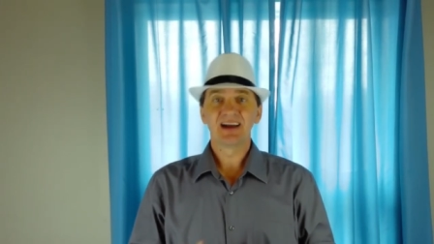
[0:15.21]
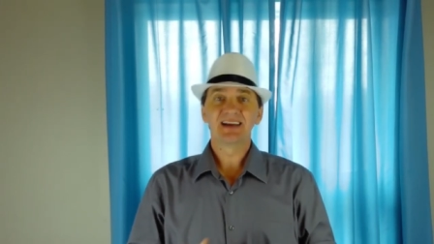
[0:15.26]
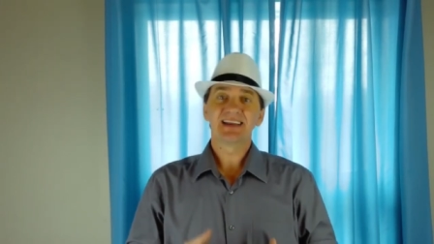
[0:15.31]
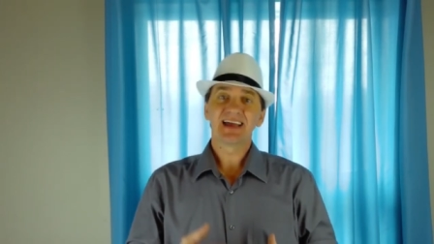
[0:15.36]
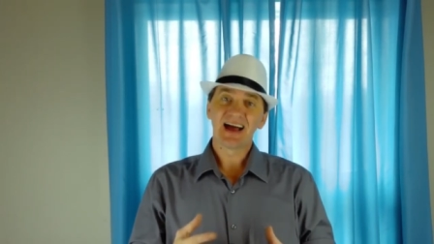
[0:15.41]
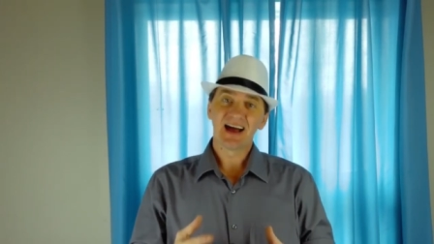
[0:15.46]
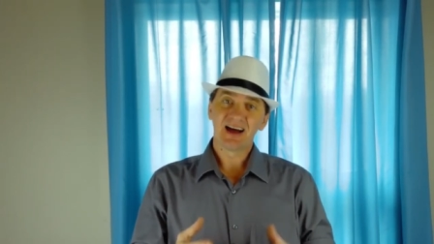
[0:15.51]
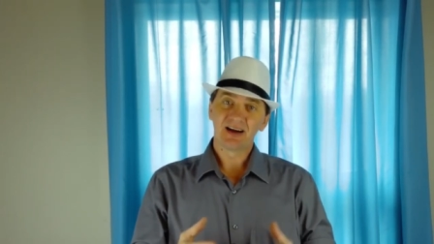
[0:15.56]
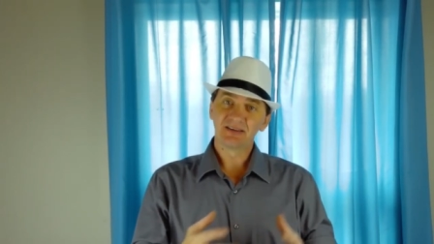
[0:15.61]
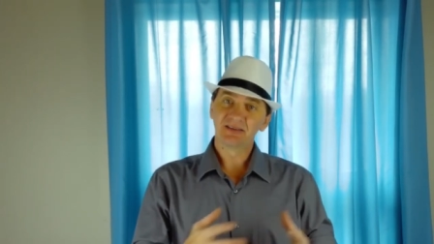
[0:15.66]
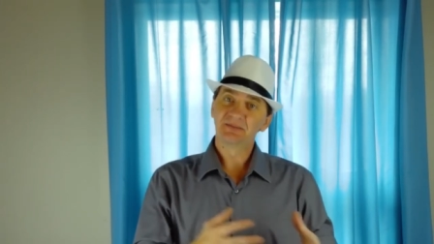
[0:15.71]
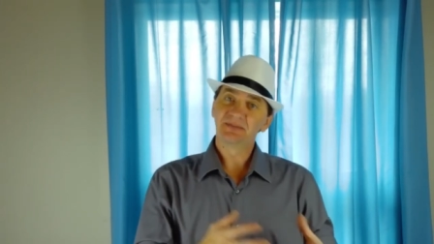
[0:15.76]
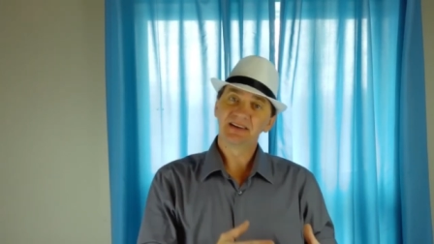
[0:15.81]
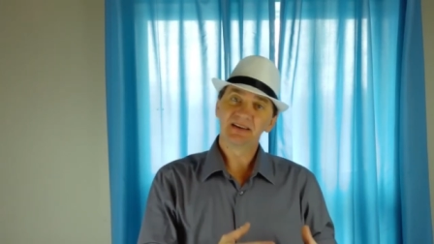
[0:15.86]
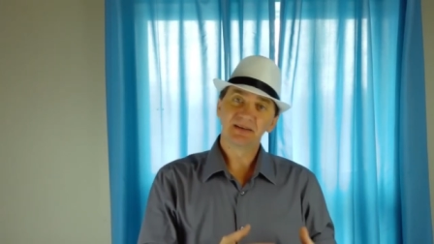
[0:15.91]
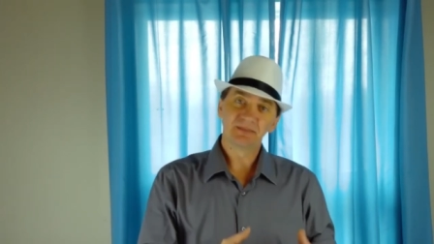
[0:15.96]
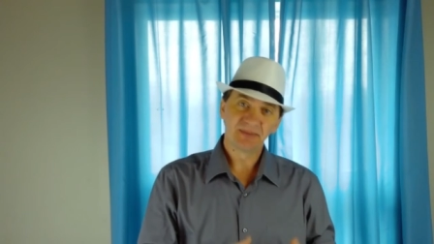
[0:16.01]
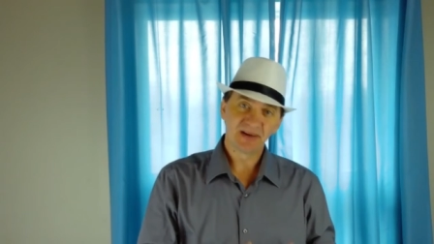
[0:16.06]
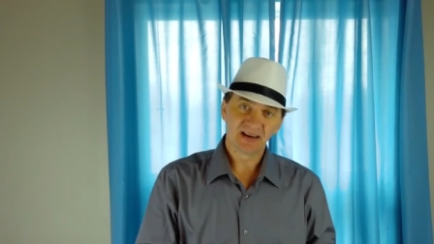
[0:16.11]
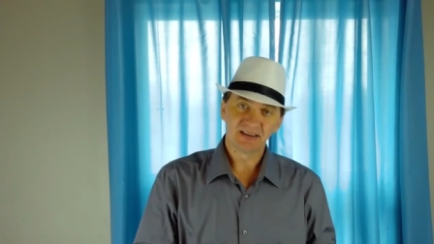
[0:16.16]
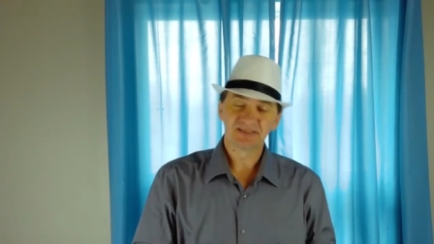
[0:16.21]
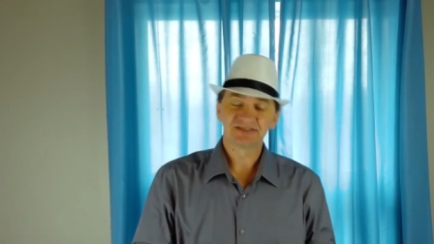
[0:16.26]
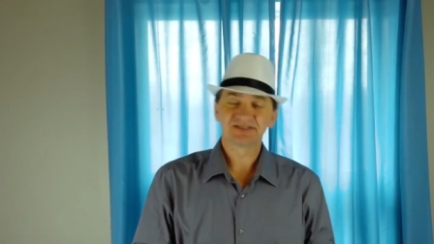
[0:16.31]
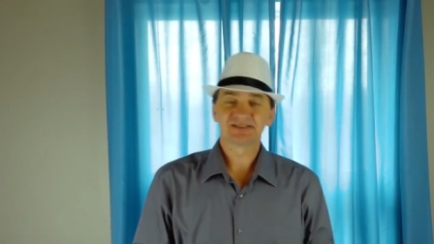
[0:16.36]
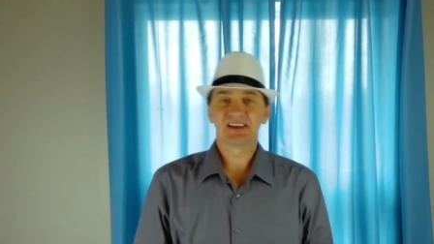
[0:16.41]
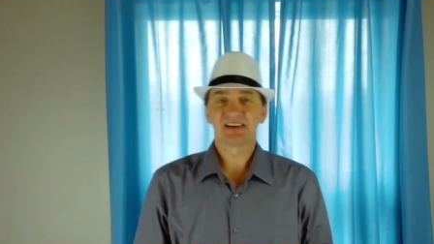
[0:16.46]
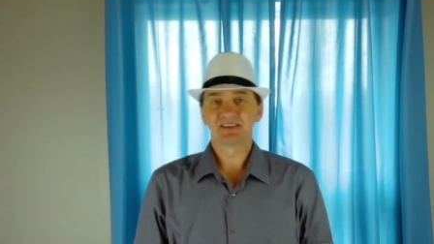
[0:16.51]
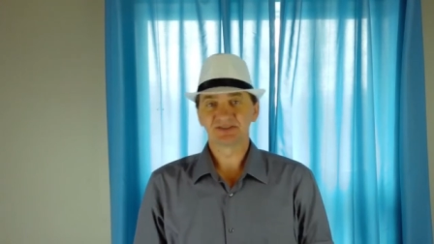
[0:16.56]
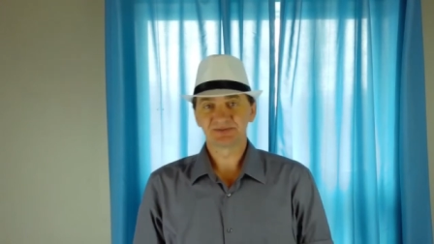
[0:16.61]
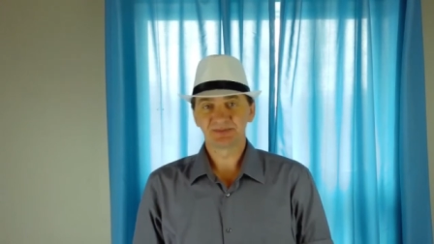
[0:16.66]
how to be a better
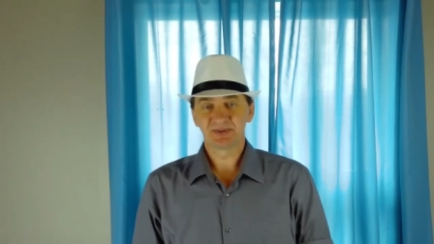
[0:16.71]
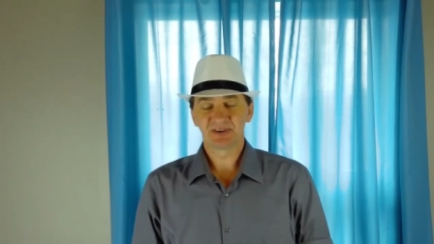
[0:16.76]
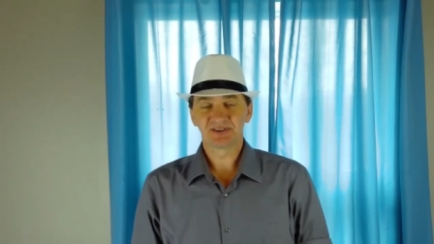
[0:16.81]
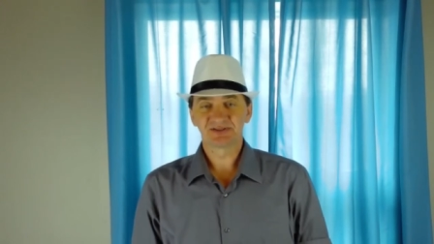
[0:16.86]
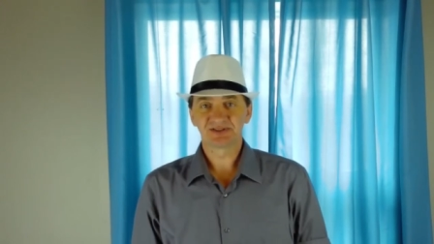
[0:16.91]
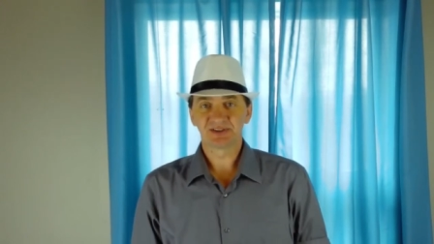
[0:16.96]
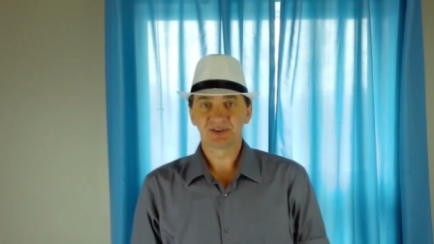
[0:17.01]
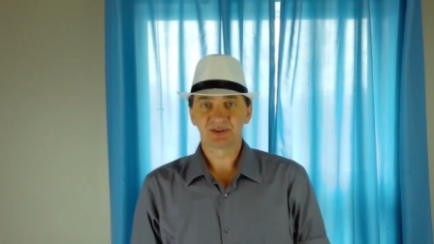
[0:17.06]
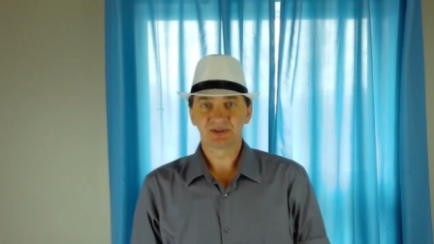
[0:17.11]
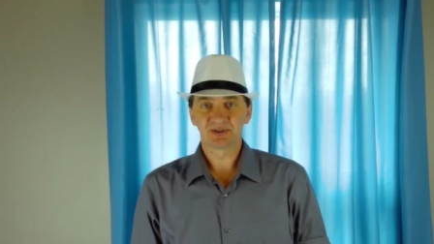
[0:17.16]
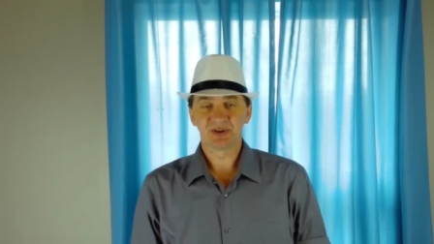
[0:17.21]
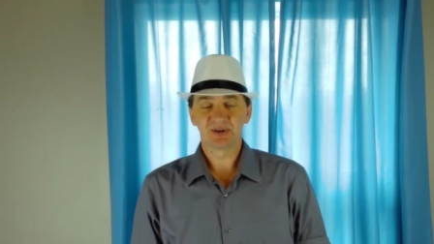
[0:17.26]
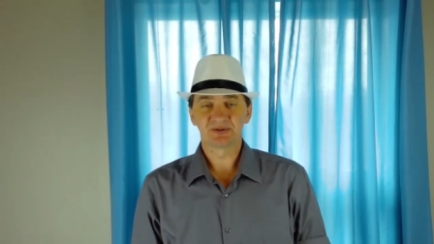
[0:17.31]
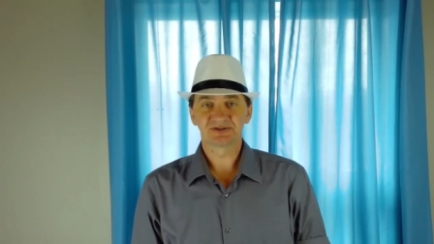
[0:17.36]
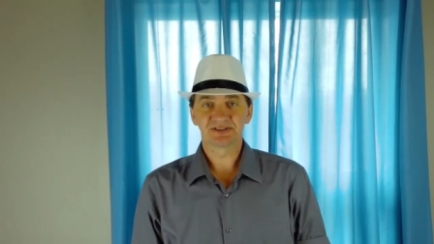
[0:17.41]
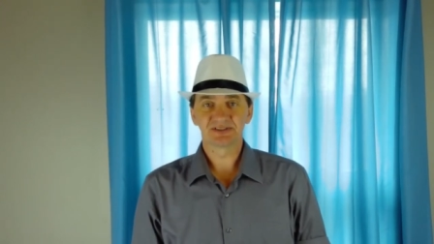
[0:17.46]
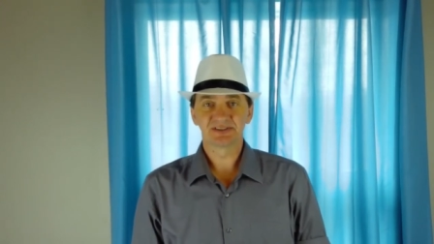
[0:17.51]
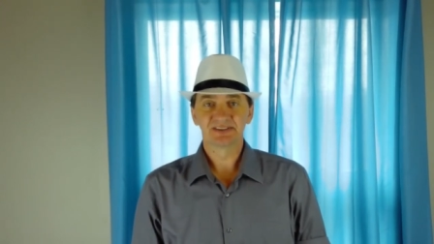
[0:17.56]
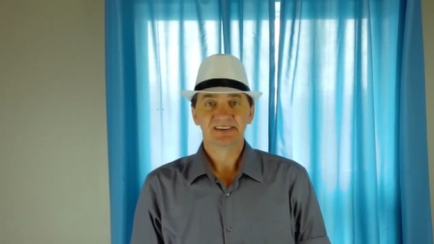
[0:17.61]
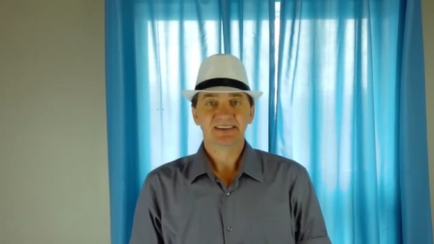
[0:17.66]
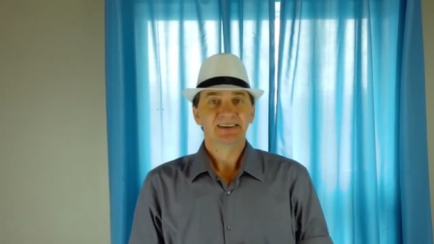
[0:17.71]
salesperson or closer,